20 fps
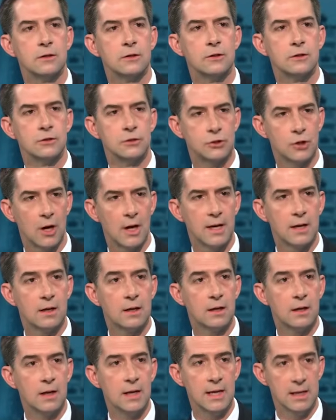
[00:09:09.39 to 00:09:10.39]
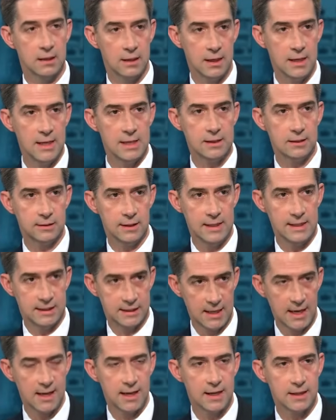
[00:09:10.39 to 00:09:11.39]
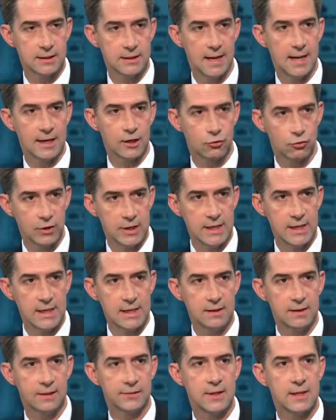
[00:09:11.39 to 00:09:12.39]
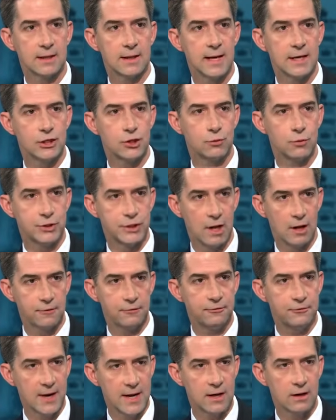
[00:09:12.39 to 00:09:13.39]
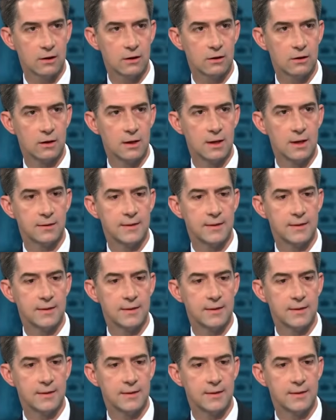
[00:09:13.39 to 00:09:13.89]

I mean, John, he, he, he says, and I agree, that the election was not fair,